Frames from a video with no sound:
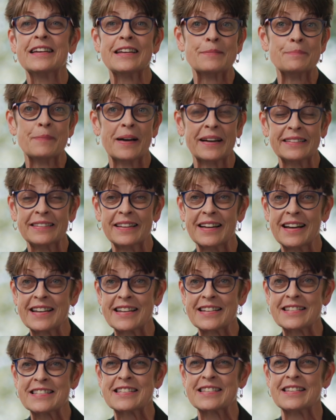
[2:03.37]
in my
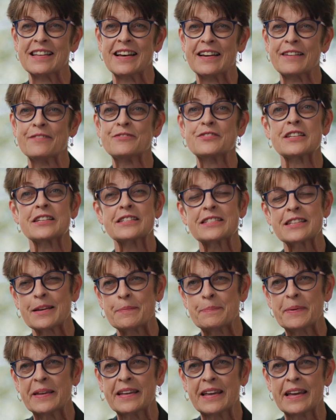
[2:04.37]
lion's life since I
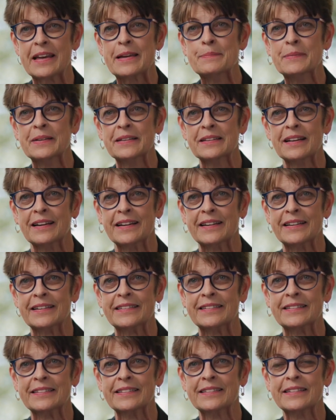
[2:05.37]
became a
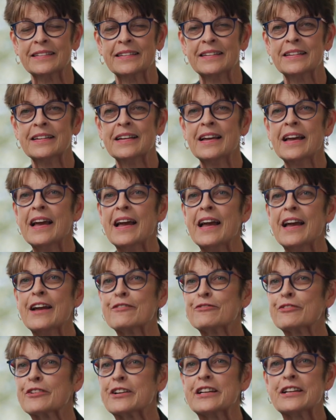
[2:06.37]
lion?
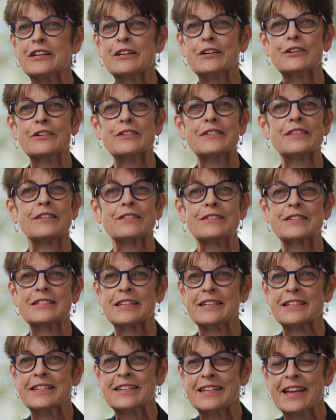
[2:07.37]
Every year there is
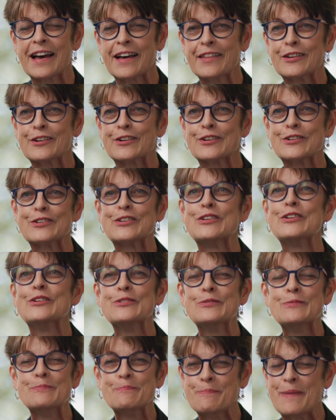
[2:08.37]
another
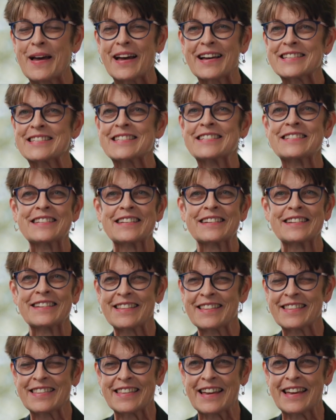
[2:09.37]
new best
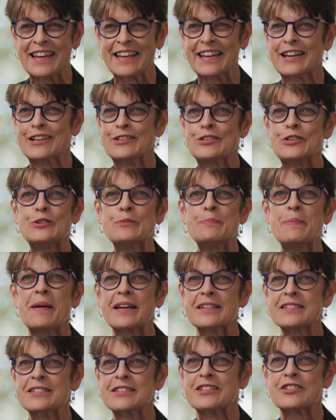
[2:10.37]
thing, a new
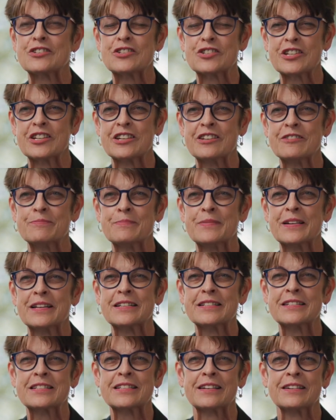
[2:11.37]
best
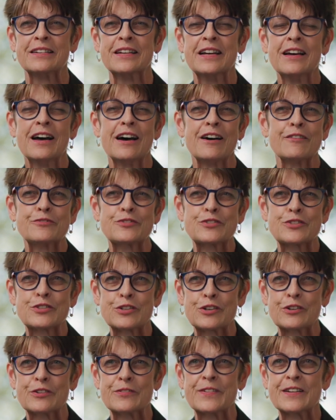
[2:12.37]
achievement of
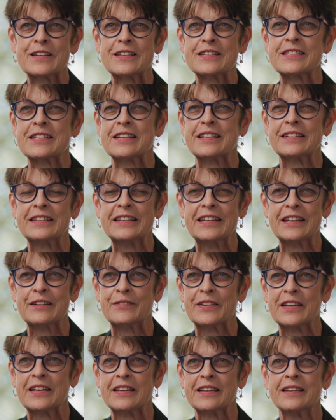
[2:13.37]
service and
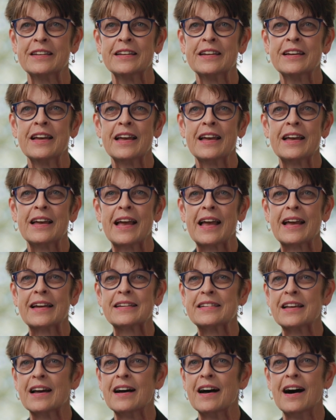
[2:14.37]
giving,
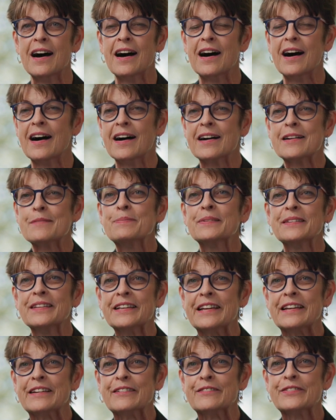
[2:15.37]
and I
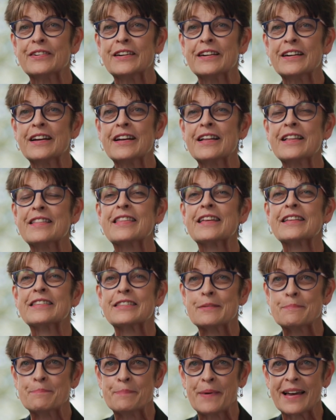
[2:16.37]
believe that
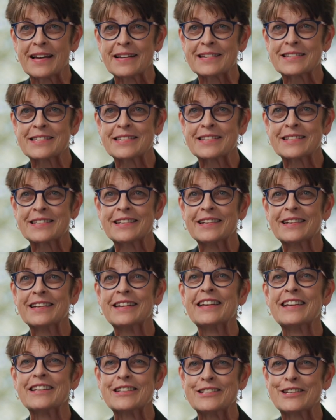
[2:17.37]
the best
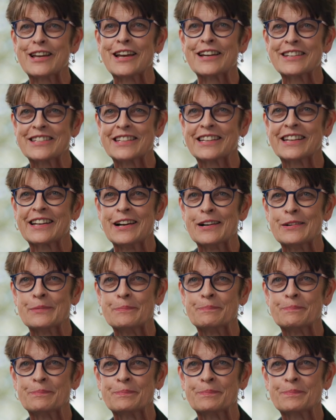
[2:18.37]
is yet to come.